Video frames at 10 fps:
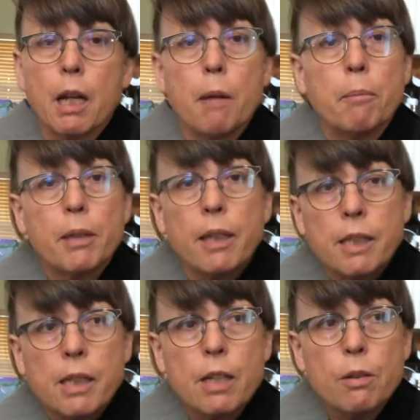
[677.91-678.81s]
But let's
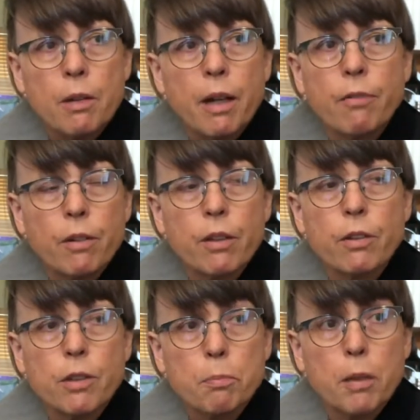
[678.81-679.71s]
say you have one of
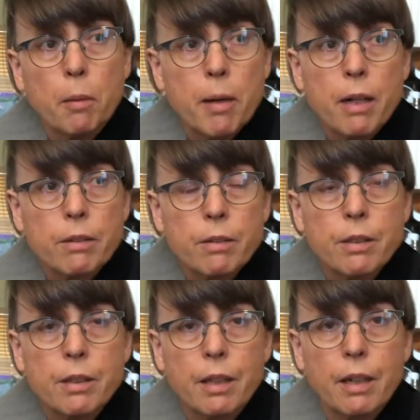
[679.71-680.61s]
those pill bottles
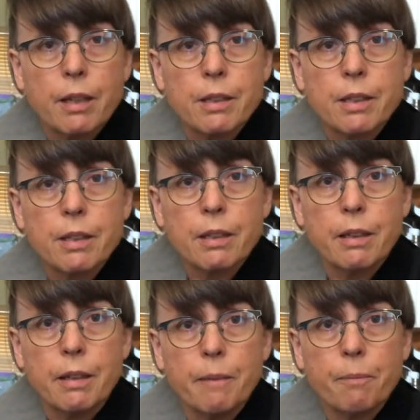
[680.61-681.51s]
that's
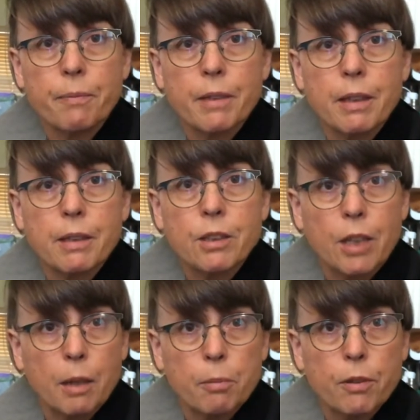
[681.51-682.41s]

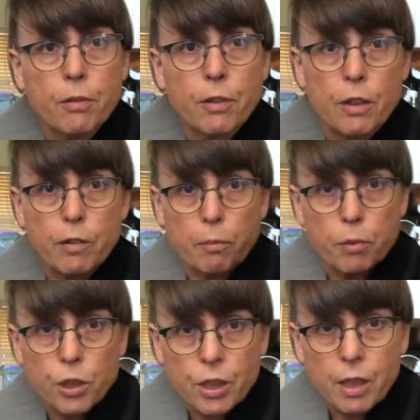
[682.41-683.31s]
childproof and you have to
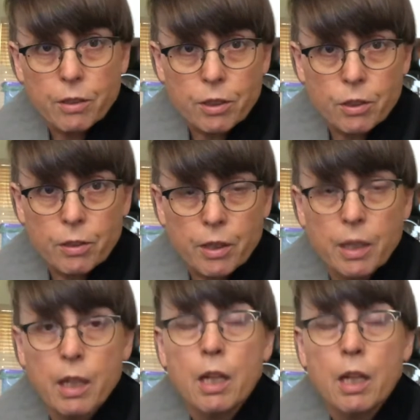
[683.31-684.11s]
push down to turn it.